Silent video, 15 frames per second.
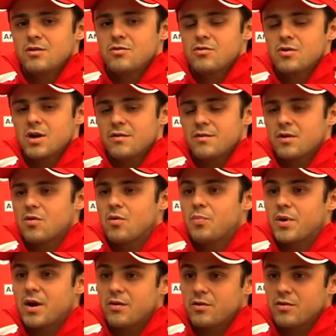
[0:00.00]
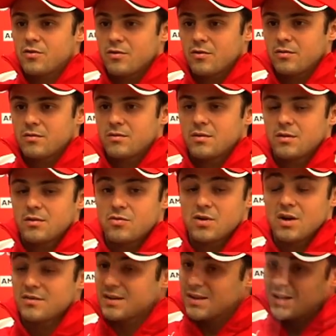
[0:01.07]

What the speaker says: to have a comparison, to have the